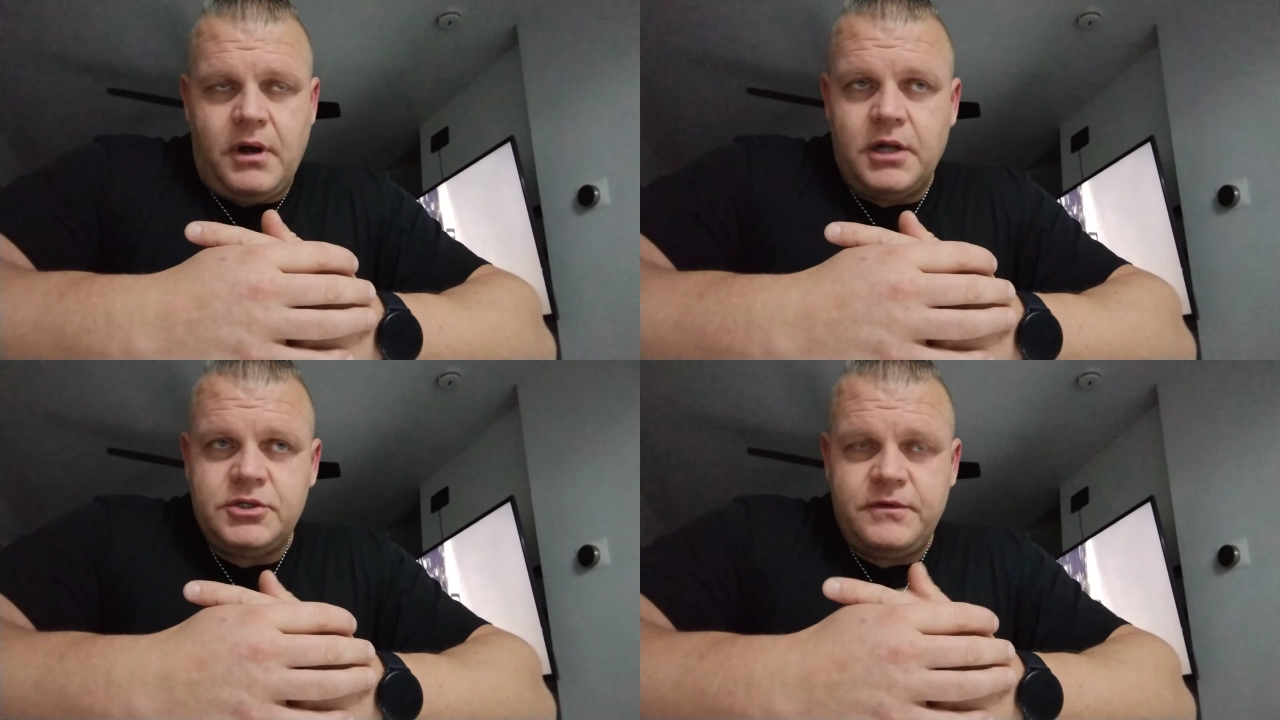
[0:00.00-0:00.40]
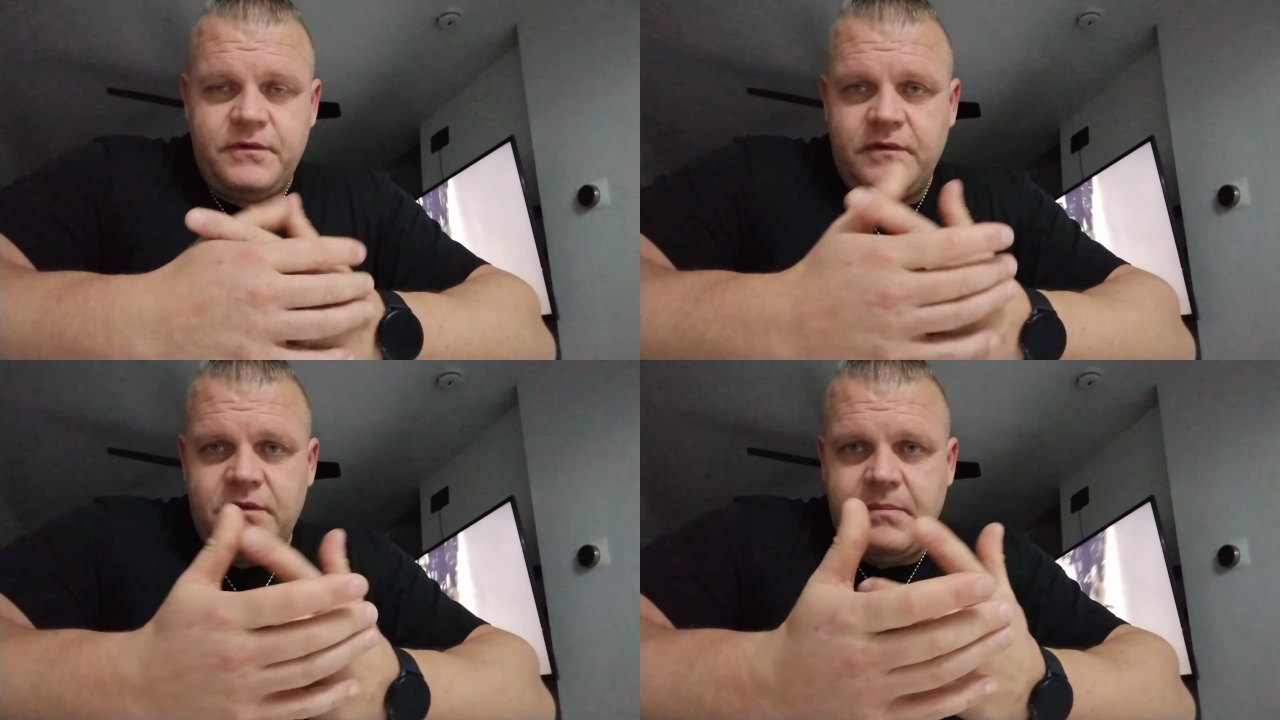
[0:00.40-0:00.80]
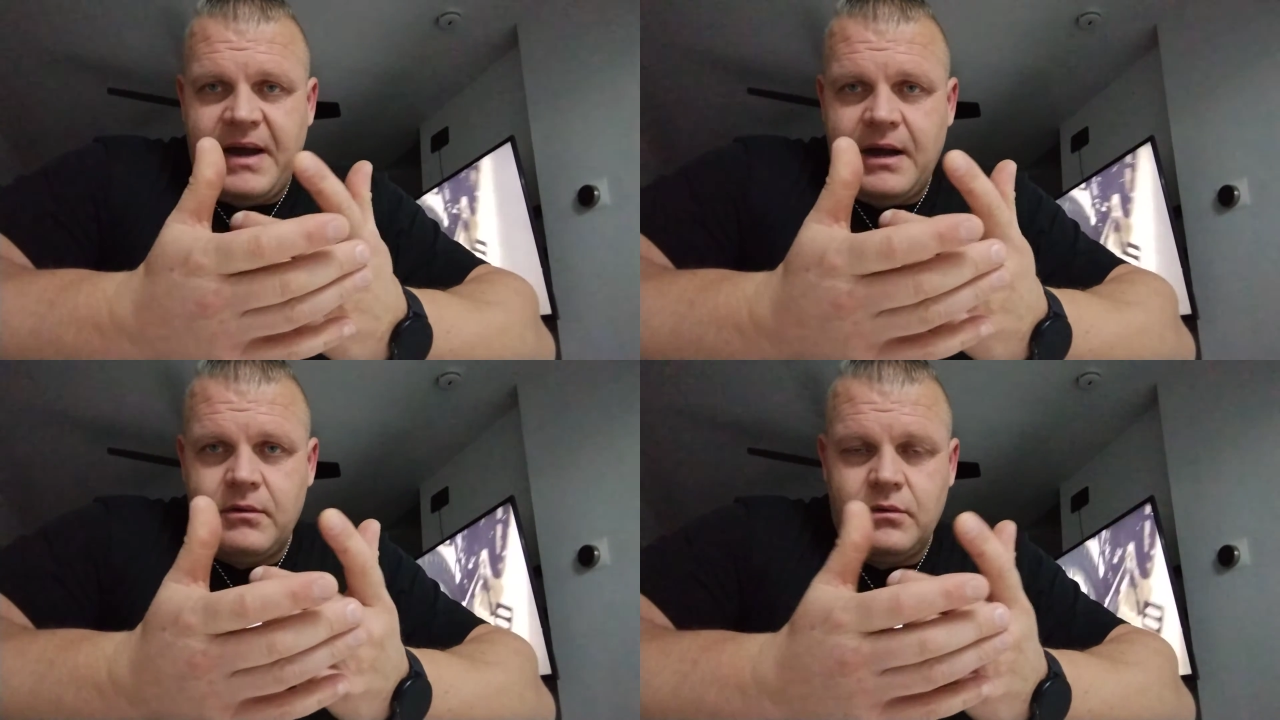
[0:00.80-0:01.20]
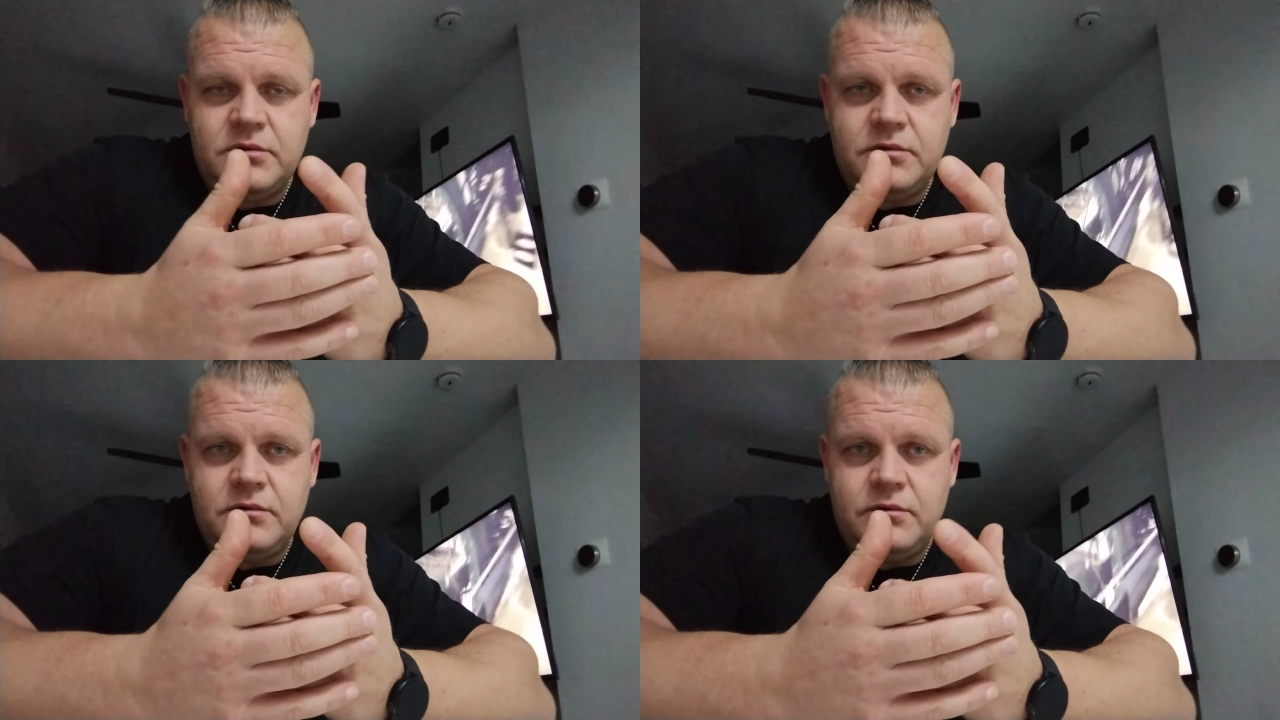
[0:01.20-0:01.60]
150 pound
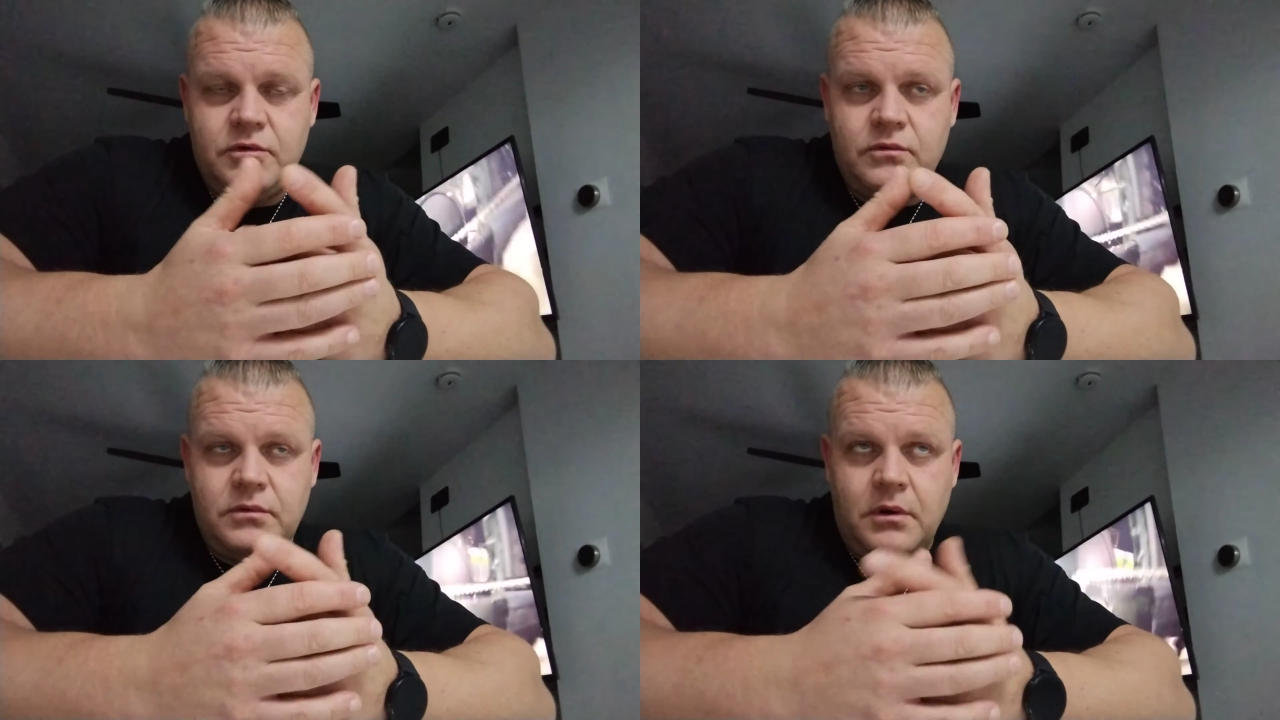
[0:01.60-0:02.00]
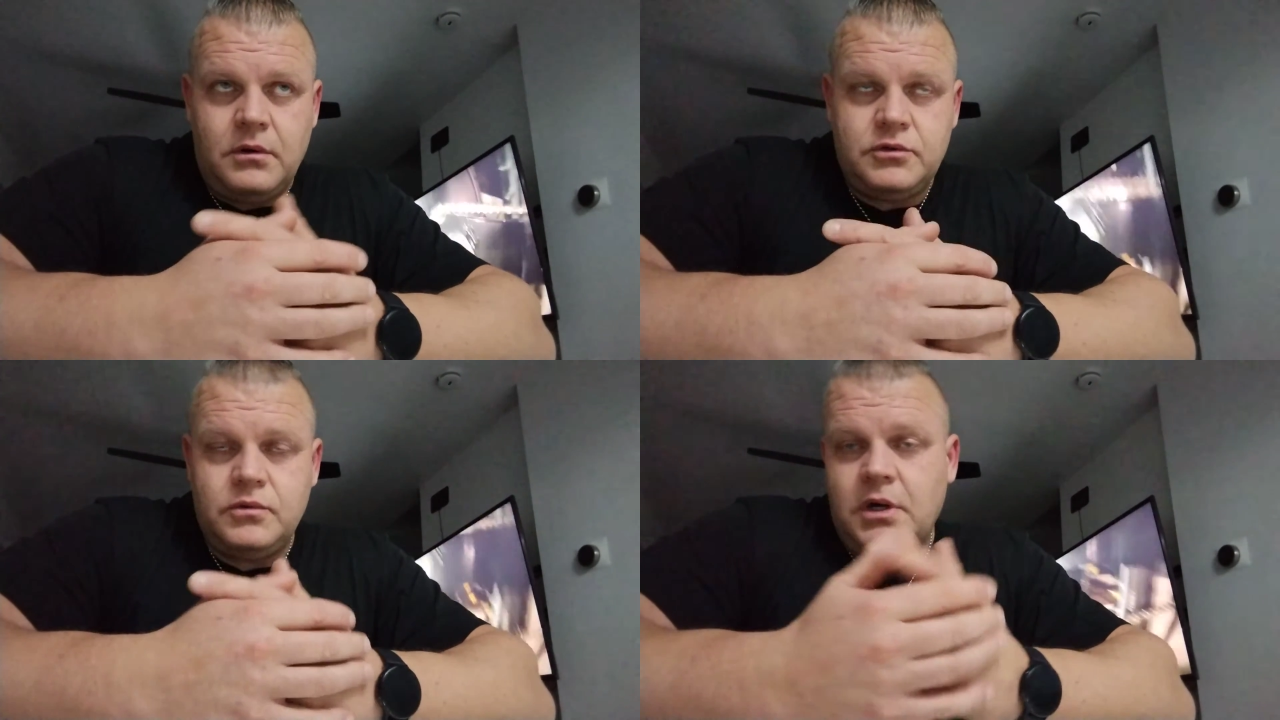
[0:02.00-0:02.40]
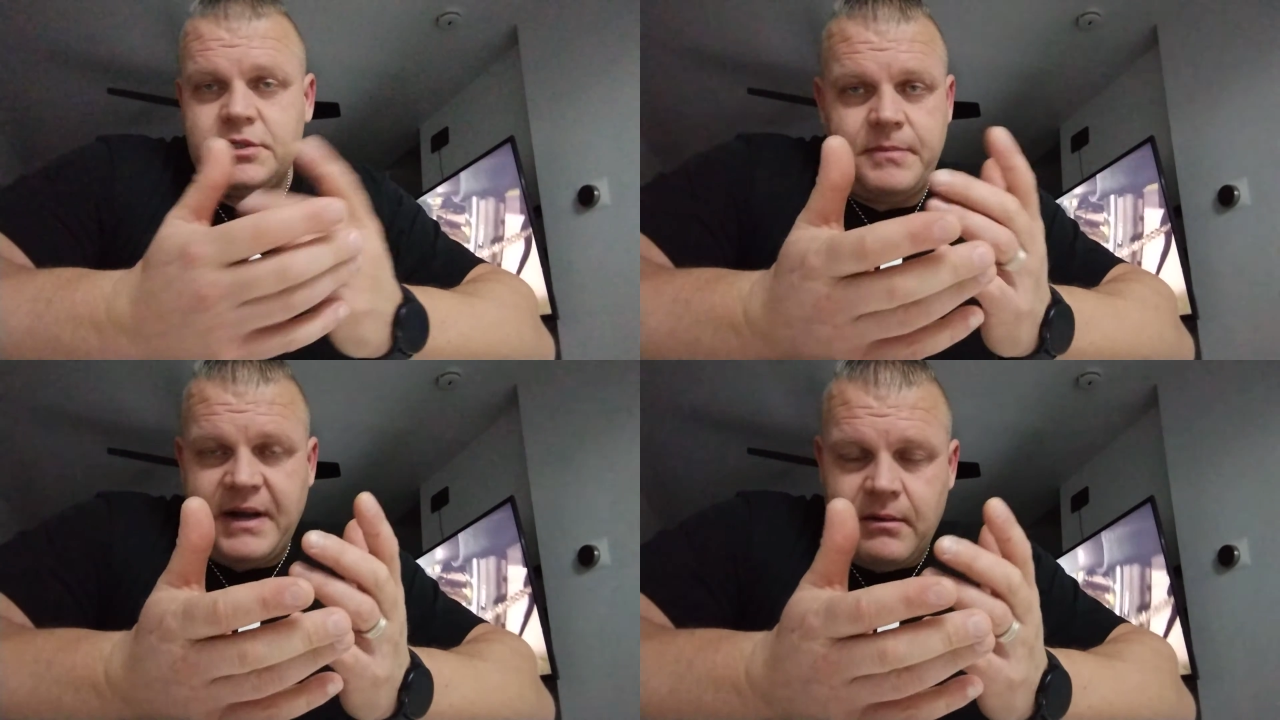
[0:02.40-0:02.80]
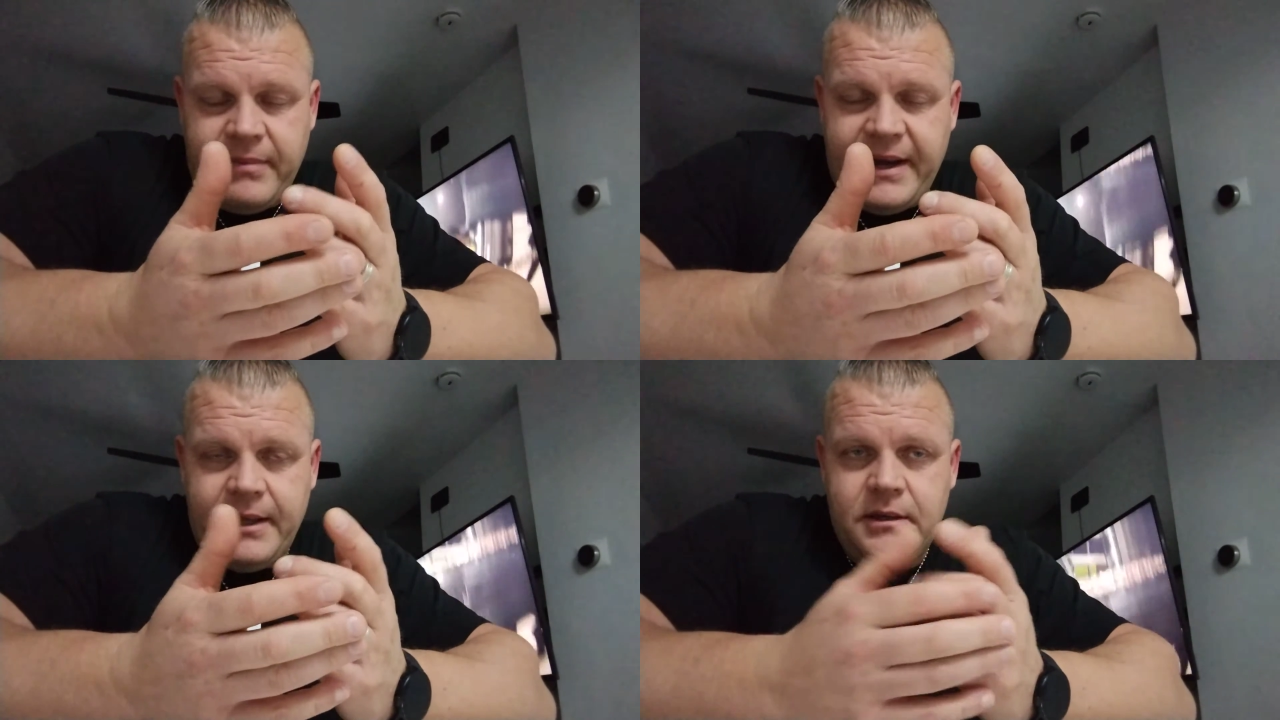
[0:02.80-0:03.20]
or 200
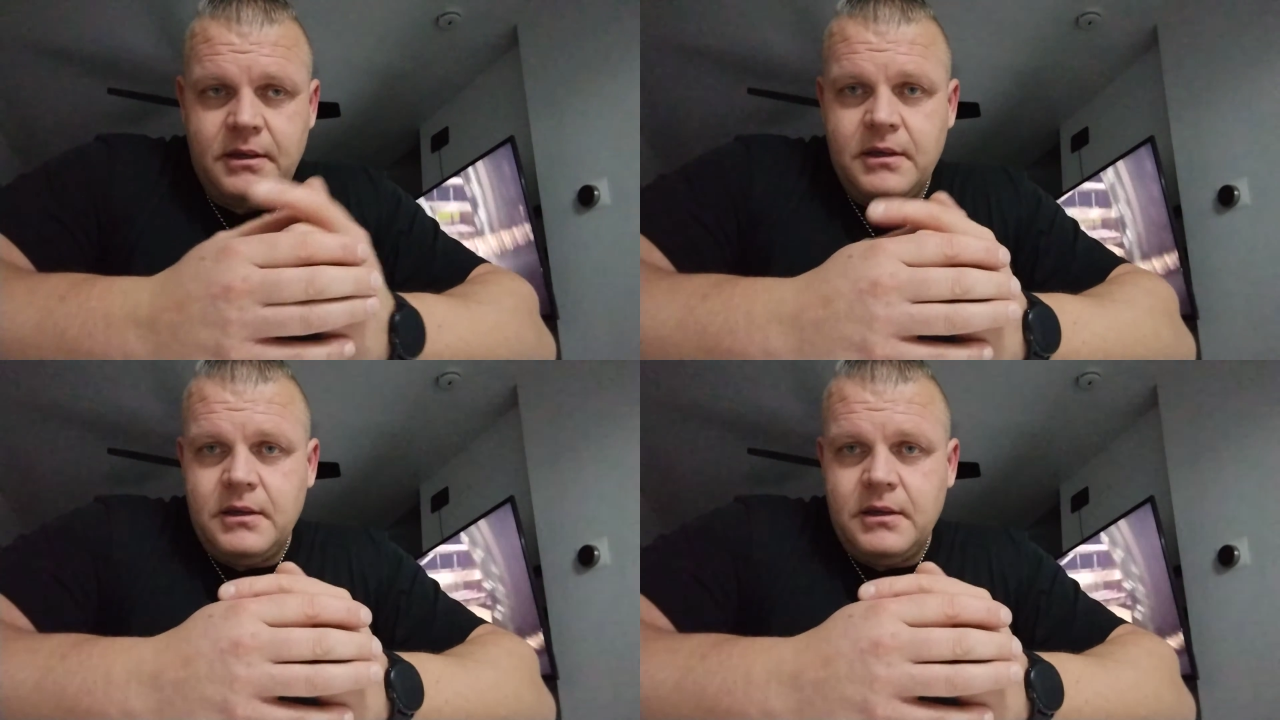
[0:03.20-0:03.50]
pound bike.